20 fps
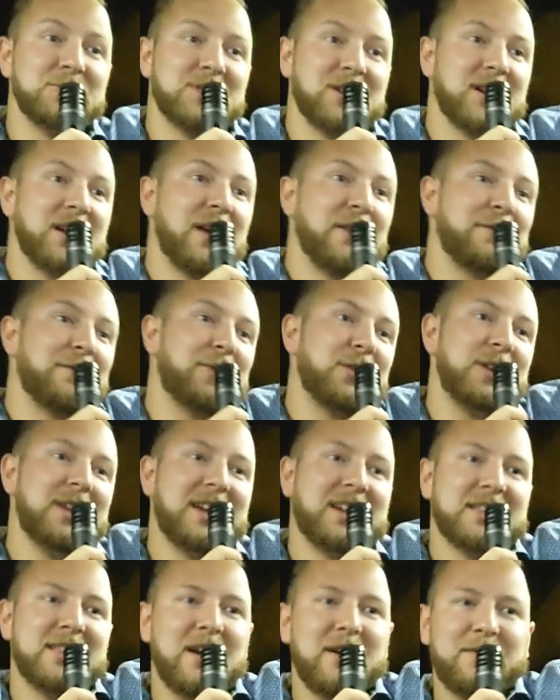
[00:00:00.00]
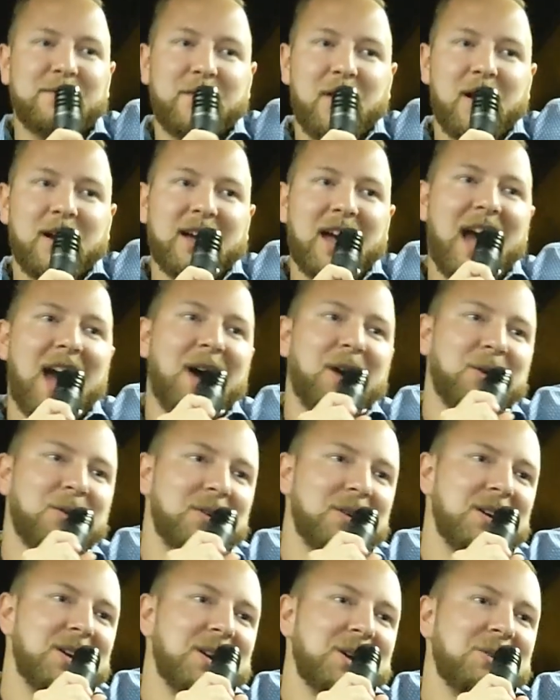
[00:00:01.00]
Jews are gonna freak the fuck
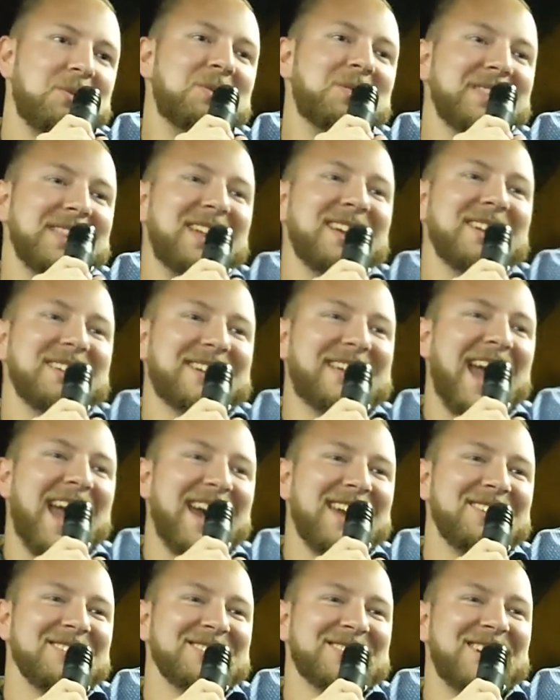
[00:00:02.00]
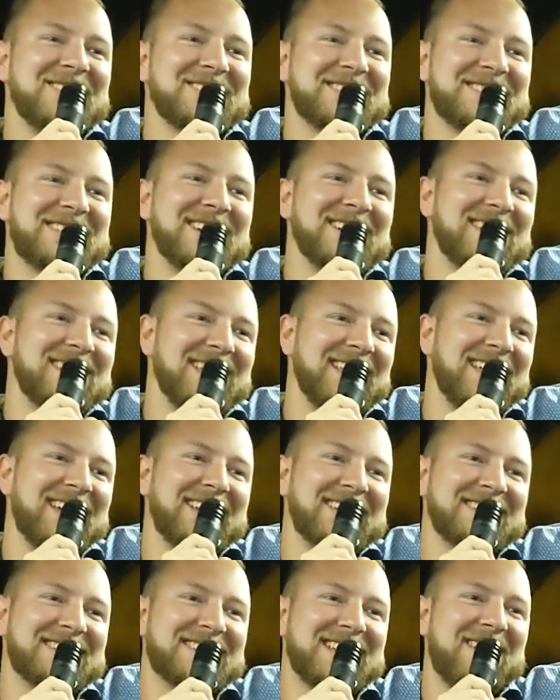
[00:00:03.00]
out when their candles are still
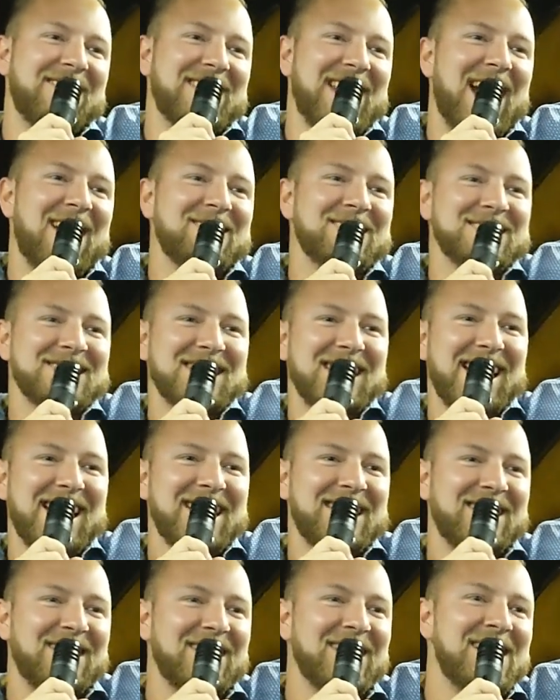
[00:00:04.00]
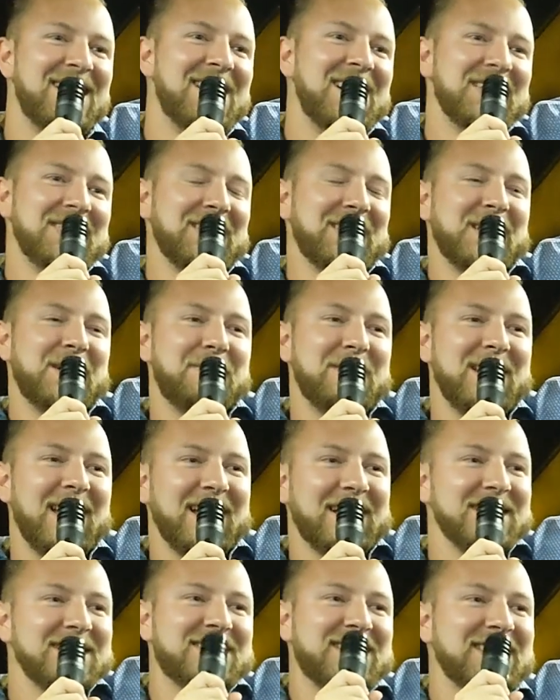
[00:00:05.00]
lit 7 hours later. They're gonna be
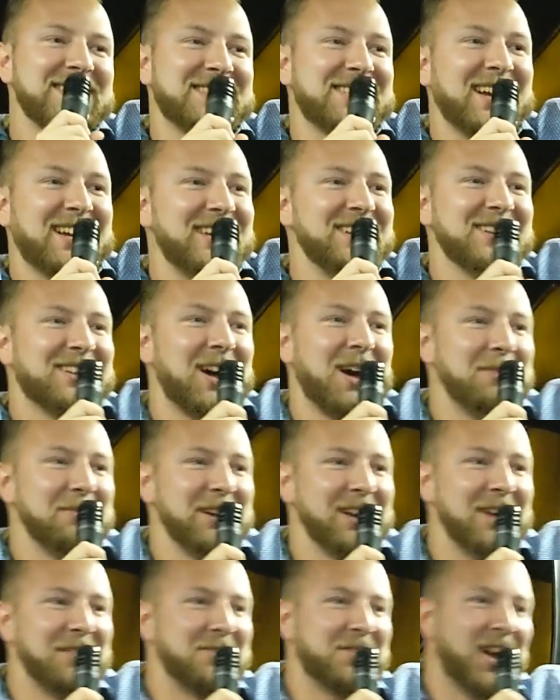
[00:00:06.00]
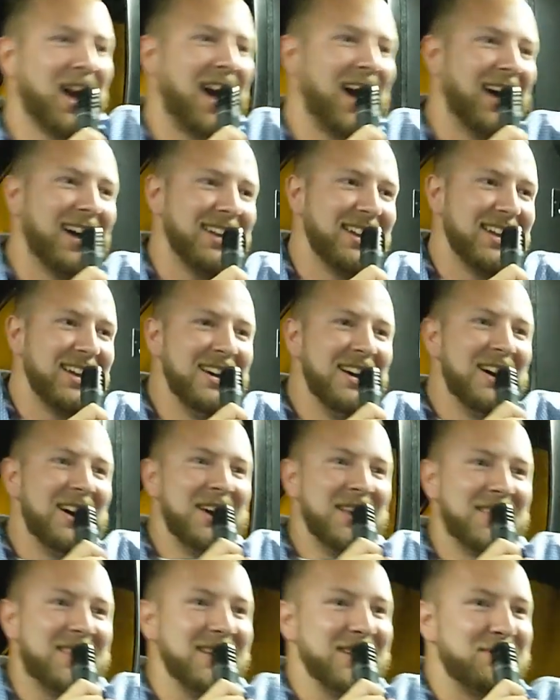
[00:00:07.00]
like, it's the second coming of God.
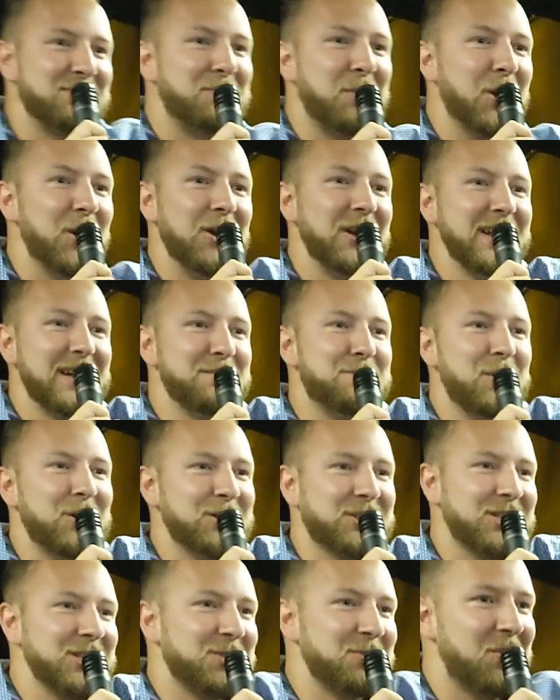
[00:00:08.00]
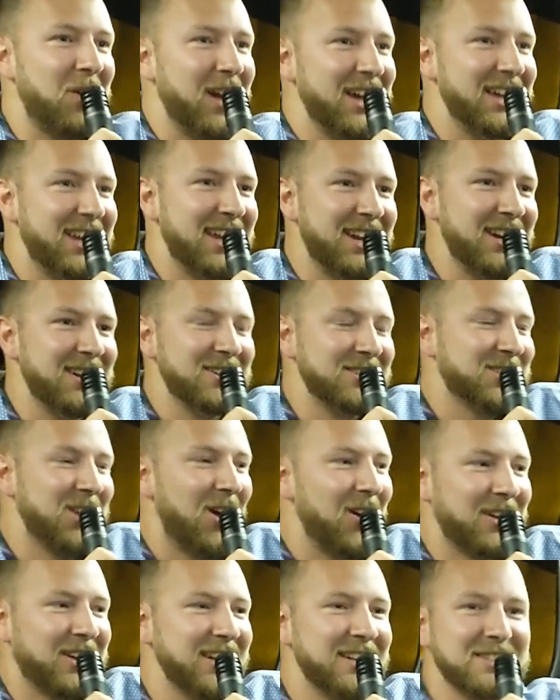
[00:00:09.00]
This burning bush is right here
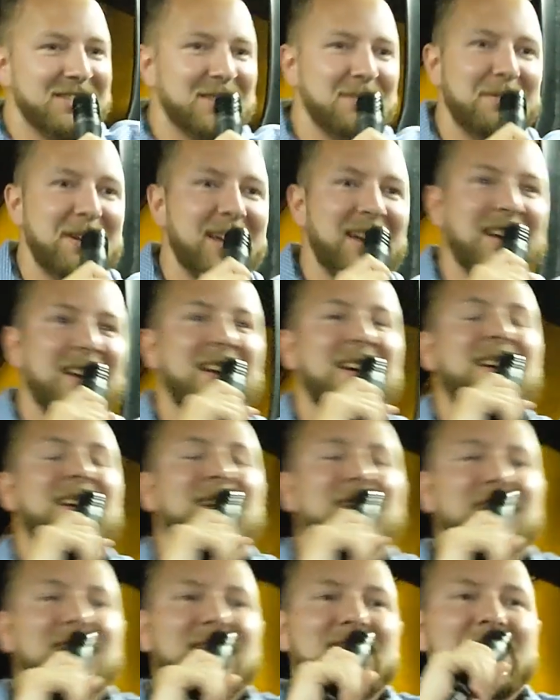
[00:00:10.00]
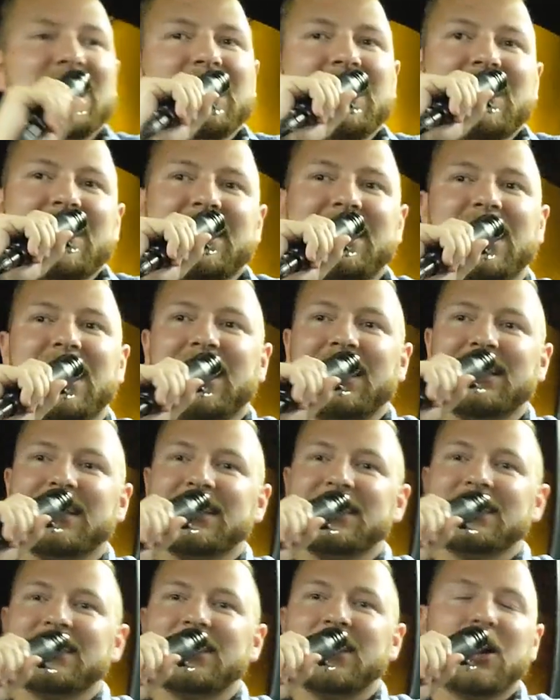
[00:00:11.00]
talking to me. Yeah,
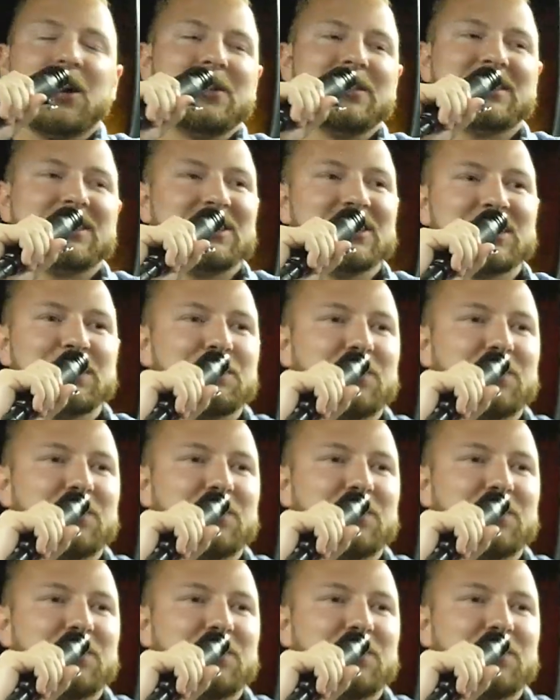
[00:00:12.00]
and no, it's